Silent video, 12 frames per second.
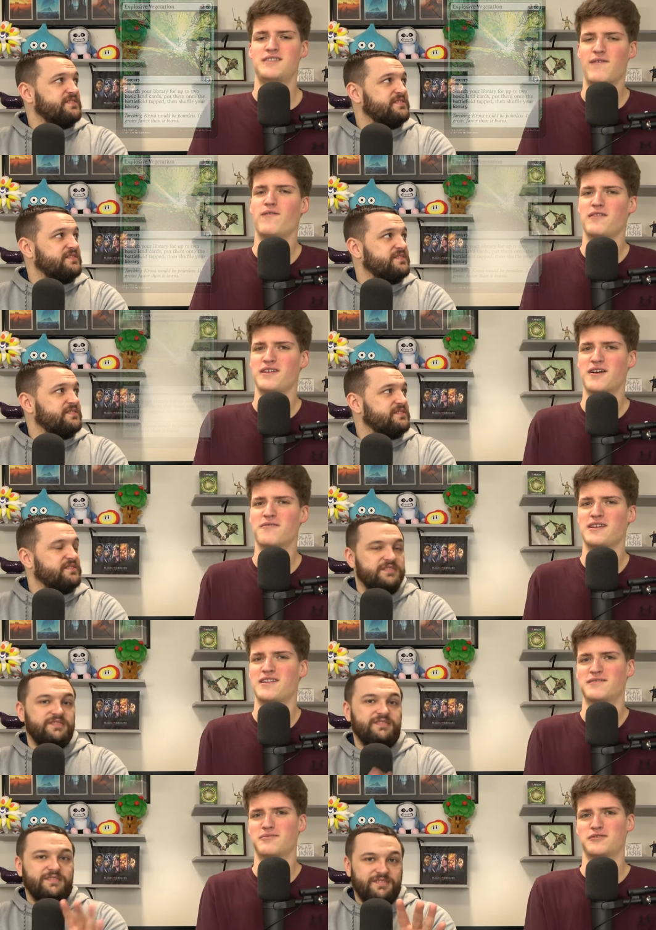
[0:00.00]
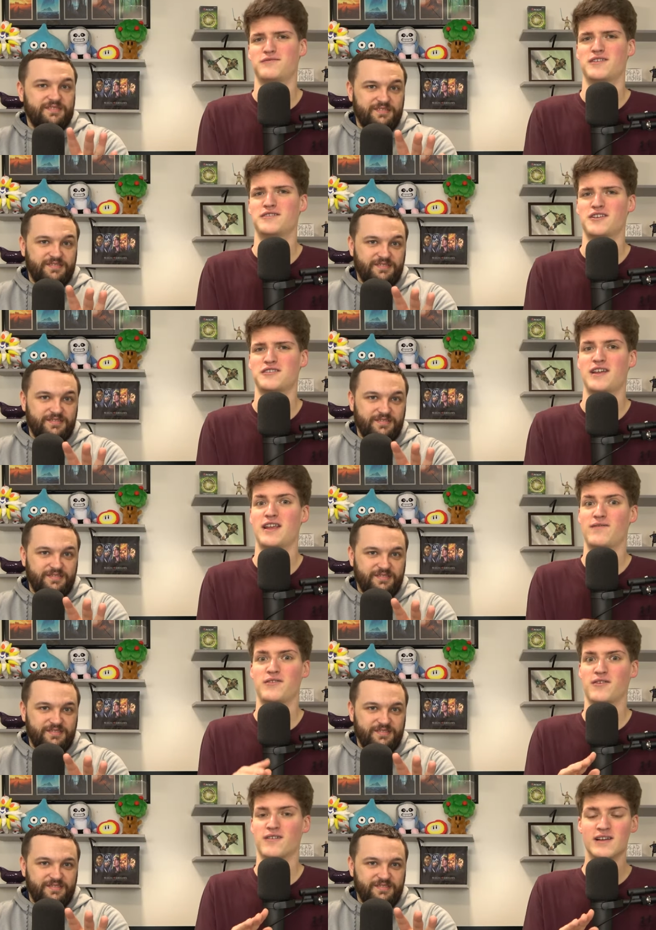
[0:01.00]
Speaker 1: definitely don't need explosive vegetation. And
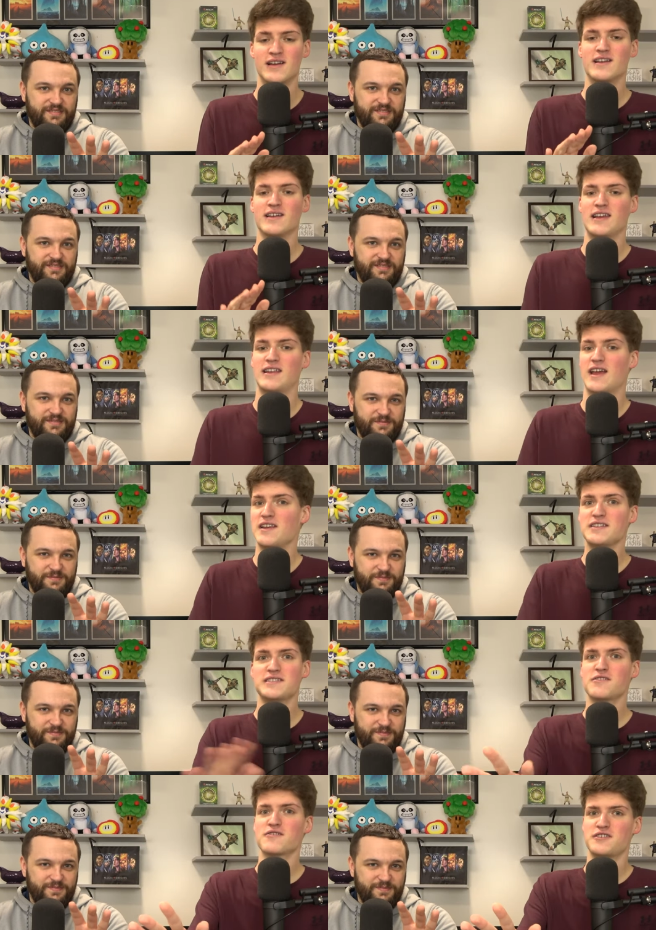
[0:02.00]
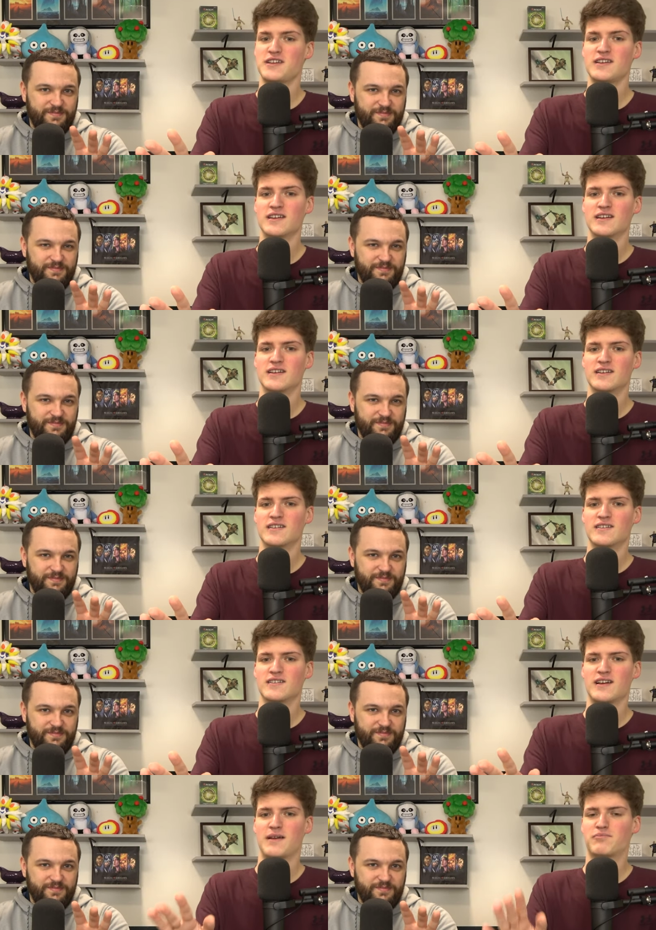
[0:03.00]
if you're in any synergy,
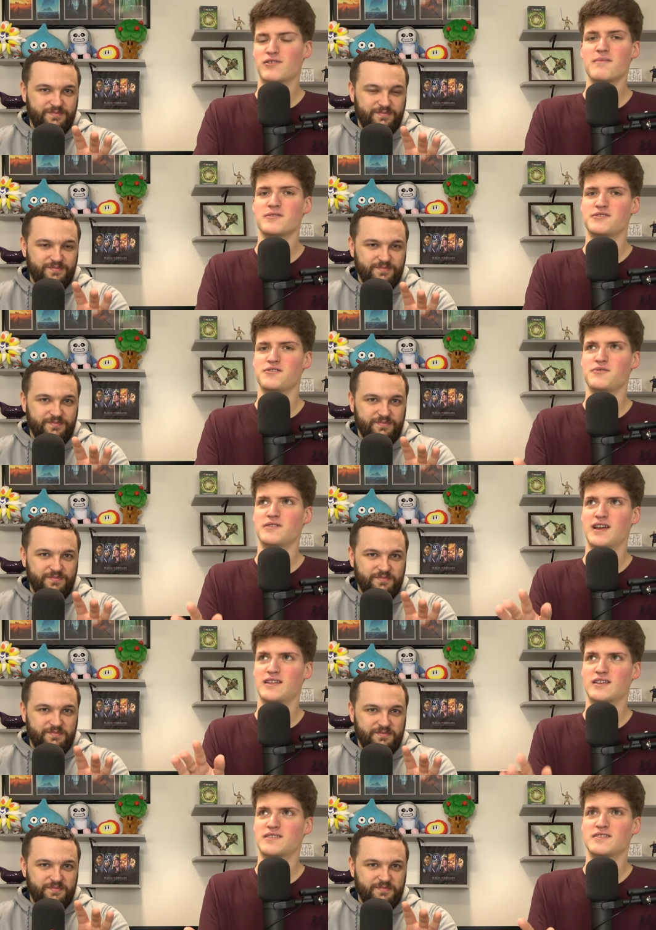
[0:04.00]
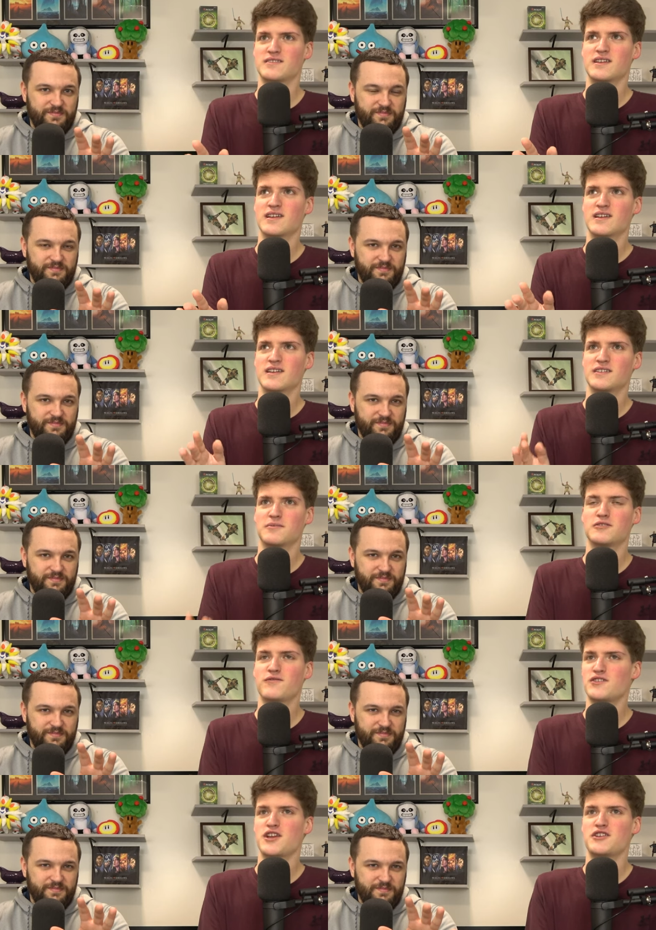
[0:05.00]
I promise you it doesn't
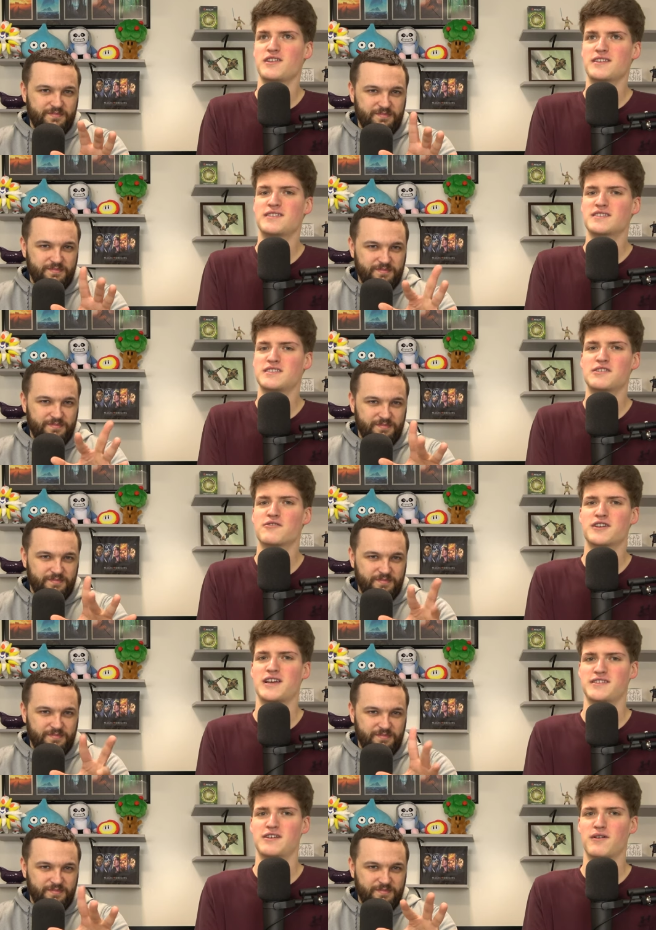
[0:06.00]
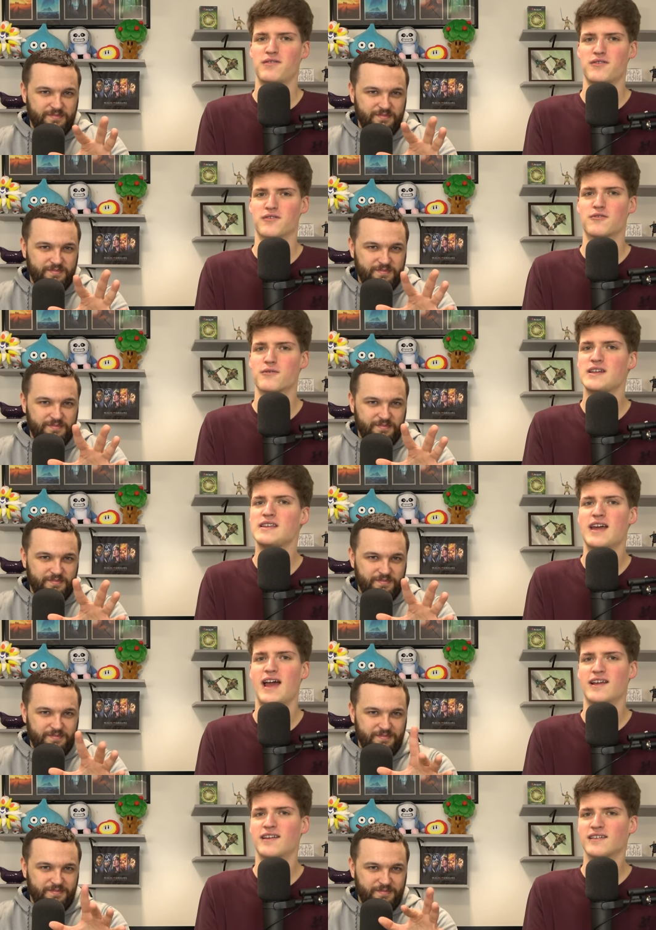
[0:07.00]
explosive vegetation isn't synergizing with your green
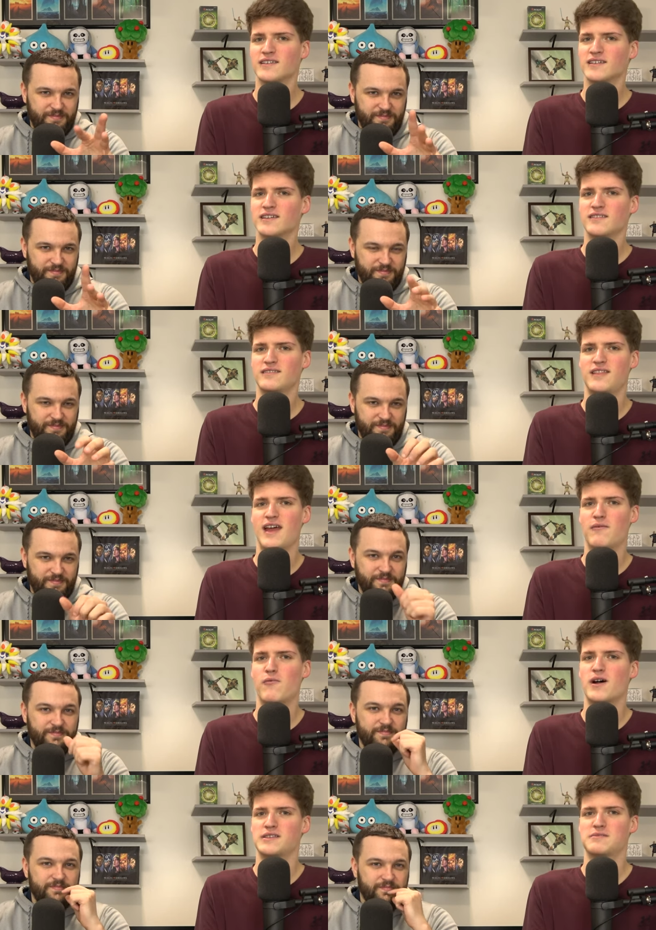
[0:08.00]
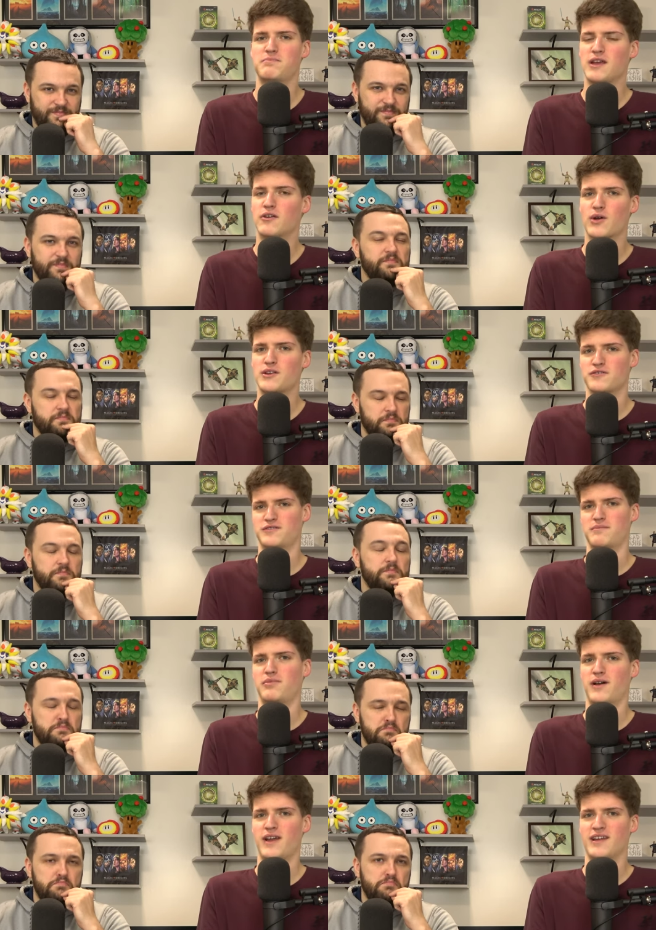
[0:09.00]
deck that wants big creatures
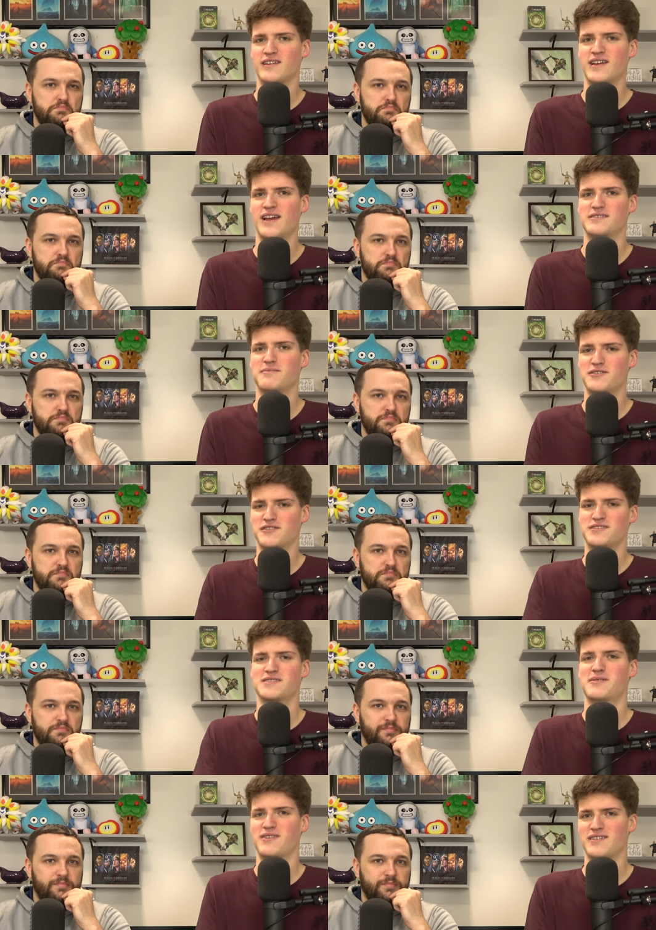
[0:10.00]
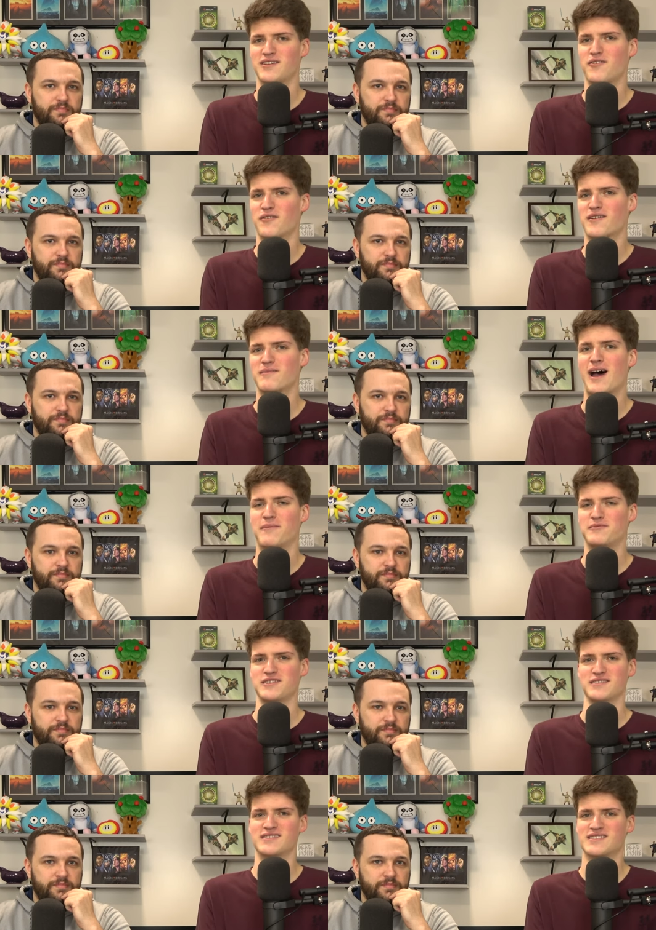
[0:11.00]
in play as much as some of these other
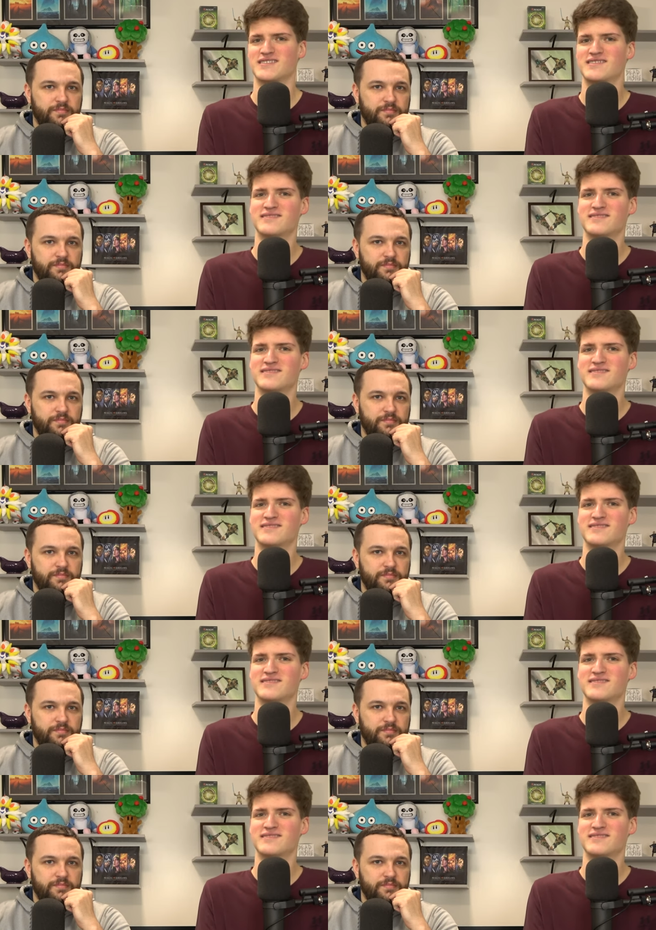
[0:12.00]
options.